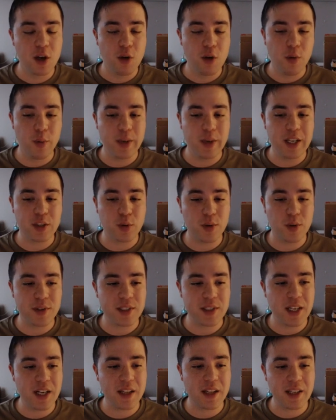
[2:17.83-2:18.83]
When we get towards
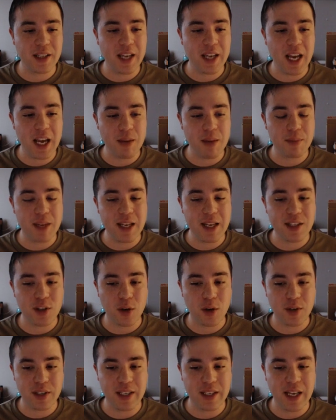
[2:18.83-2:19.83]
the end of the game, they
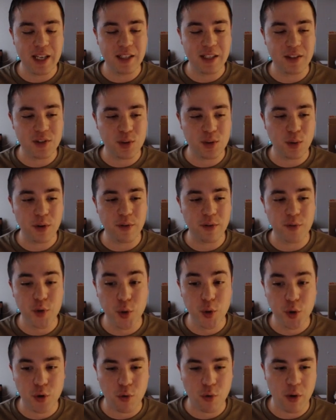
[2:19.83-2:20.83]
start to get in sort of
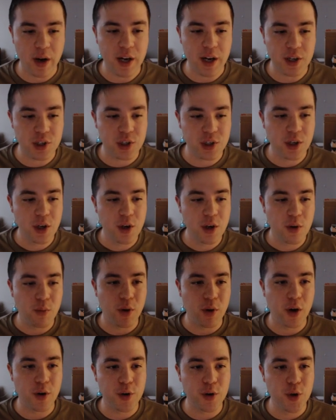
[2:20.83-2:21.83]
nuke range,
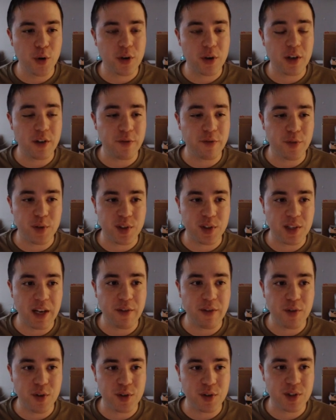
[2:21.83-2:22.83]
where nuking them for
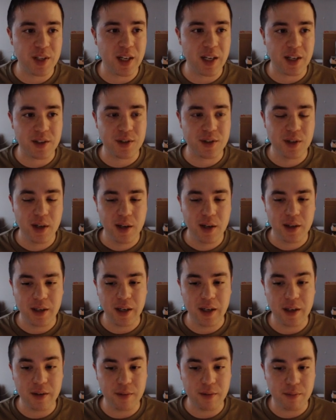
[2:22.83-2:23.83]
7 or 6
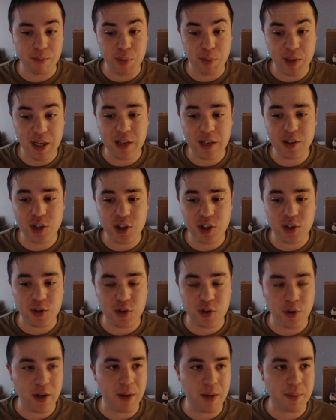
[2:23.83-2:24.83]
can potentially just
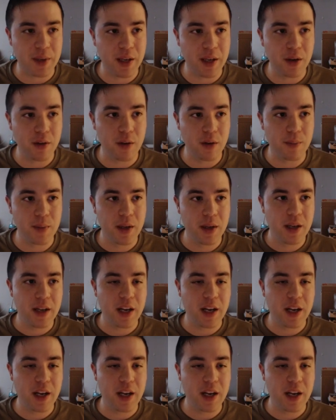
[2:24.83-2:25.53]
straight up kill them.